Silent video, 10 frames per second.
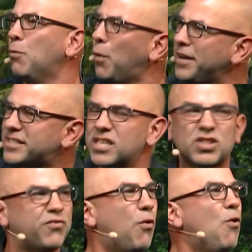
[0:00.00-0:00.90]
What is
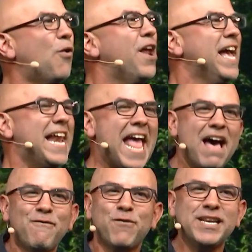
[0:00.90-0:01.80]
this for? And
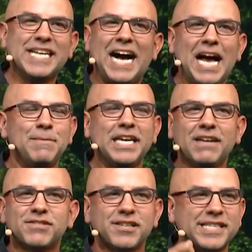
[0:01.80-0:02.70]
every time it
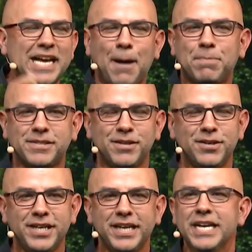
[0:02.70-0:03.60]
gives us the
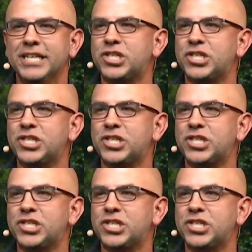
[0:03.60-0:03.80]
opportunity